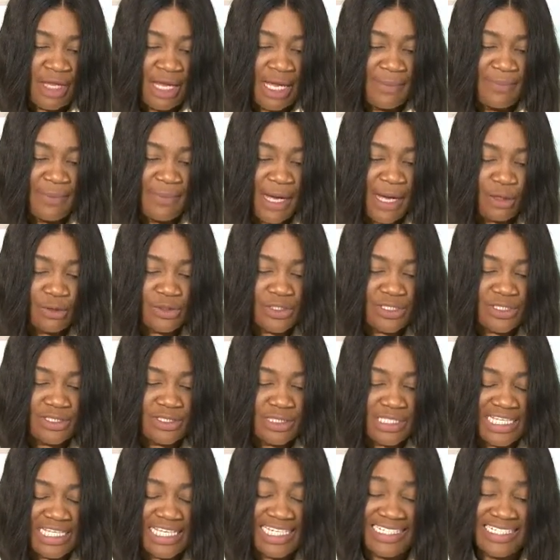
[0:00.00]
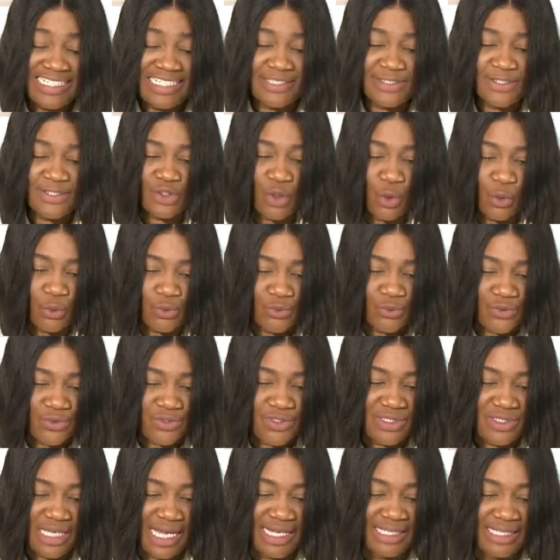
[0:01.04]
about kidney
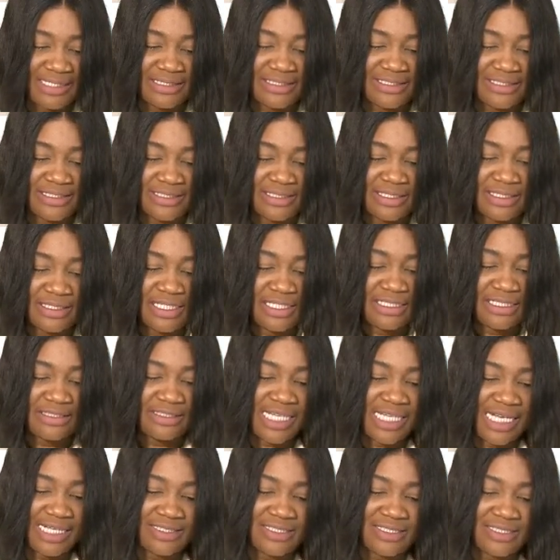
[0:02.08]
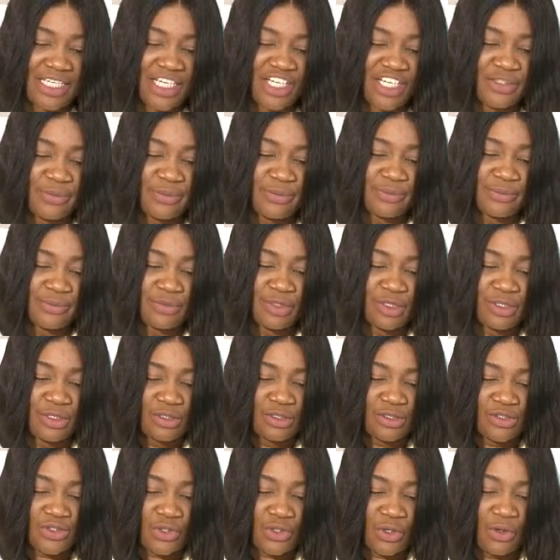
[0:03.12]
stones, and that
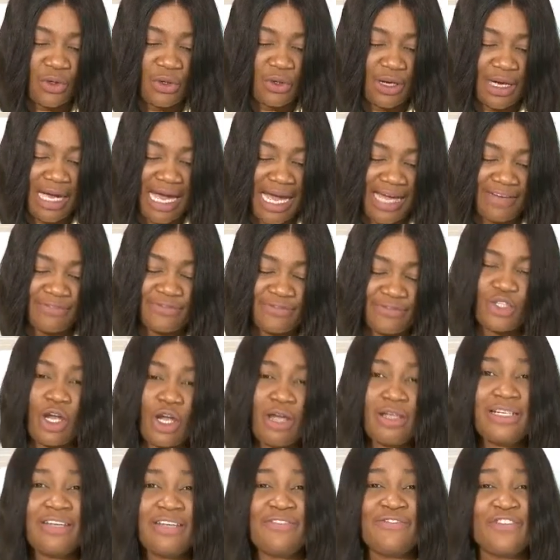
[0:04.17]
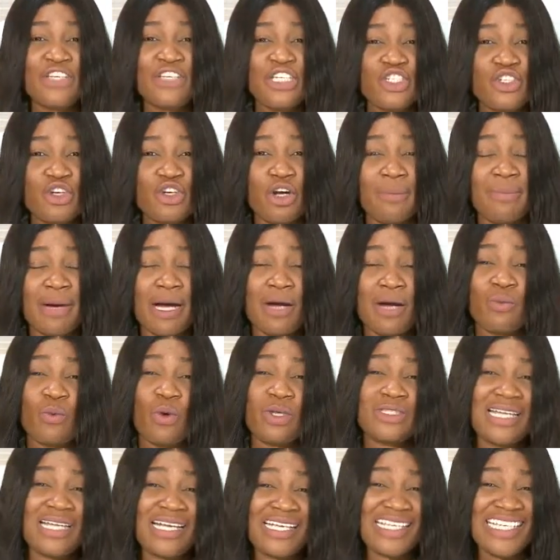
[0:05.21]
so I've done a video about
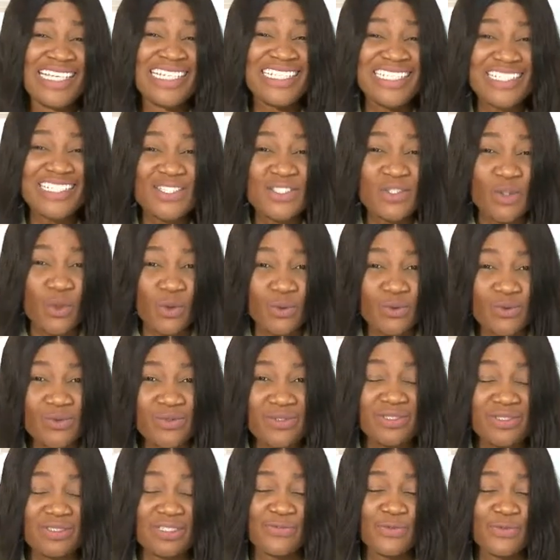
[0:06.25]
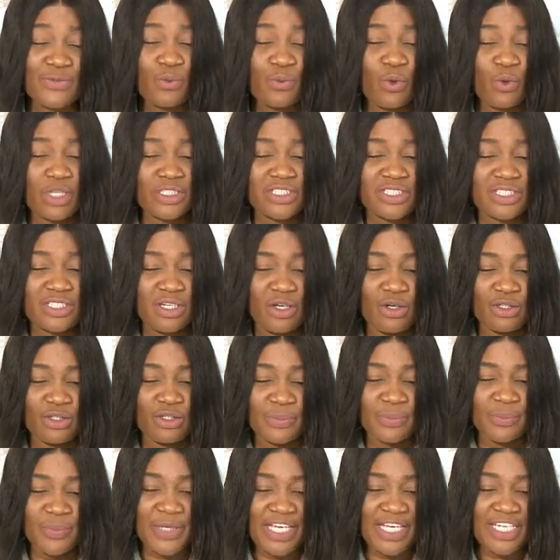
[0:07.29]
what are kidney stones. If you watch on
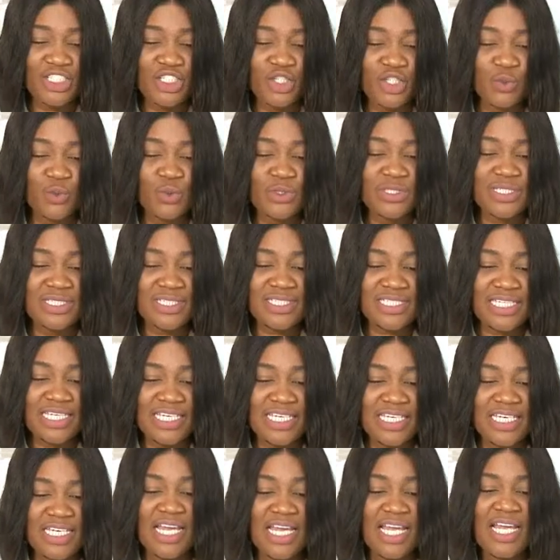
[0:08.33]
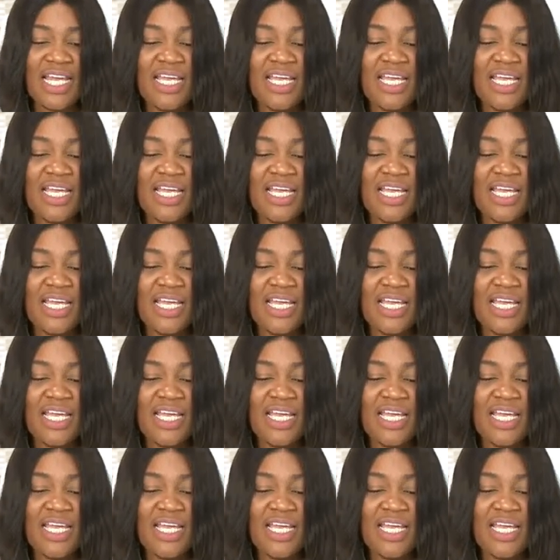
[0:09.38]
the page, you will see